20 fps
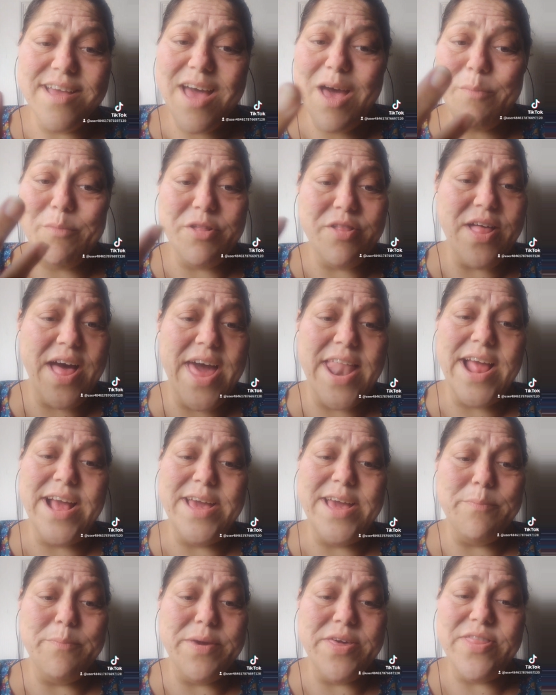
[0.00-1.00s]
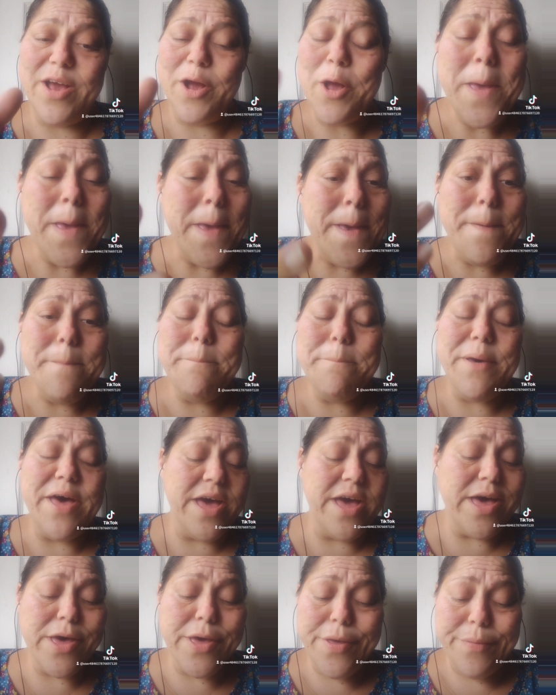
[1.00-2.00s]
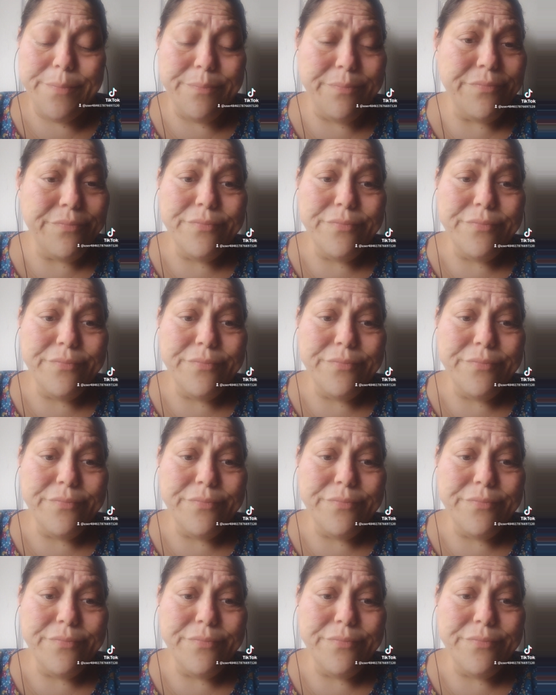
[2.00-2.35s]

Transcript: I'm glad I can be there. But, um,